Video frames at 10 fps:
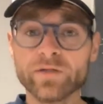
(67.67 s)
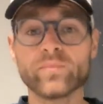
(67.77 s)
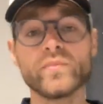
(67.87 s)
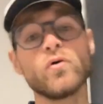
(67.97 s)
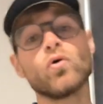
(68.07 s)

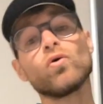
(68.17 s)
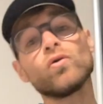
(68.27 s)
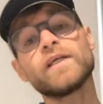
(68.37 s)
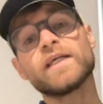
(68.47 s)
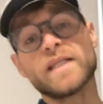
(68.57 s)

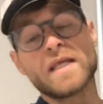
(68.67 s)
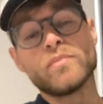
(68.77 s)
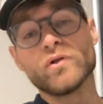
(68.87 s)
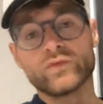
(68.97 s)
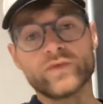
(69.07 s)
in a
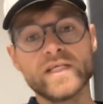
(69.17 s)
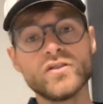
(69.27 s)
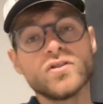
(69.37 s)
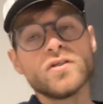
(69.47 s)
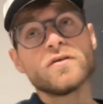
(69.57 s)
build
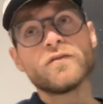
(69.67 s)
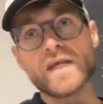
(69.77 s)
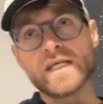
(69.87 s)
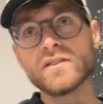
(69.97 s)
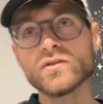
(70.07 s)

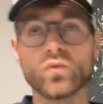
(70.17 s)
phase